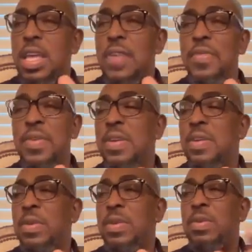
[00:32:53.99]
if
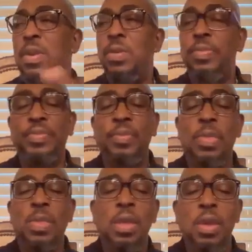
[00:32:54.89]
you know,
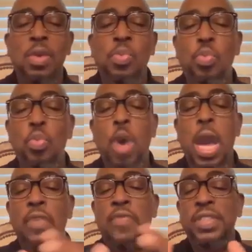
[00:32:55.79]

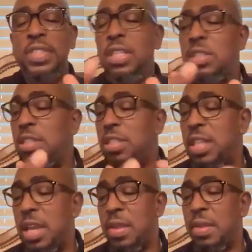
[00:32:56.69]
how prestigious
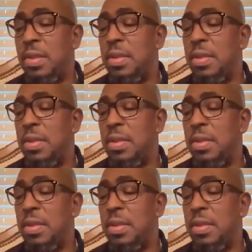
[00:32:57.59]
is that?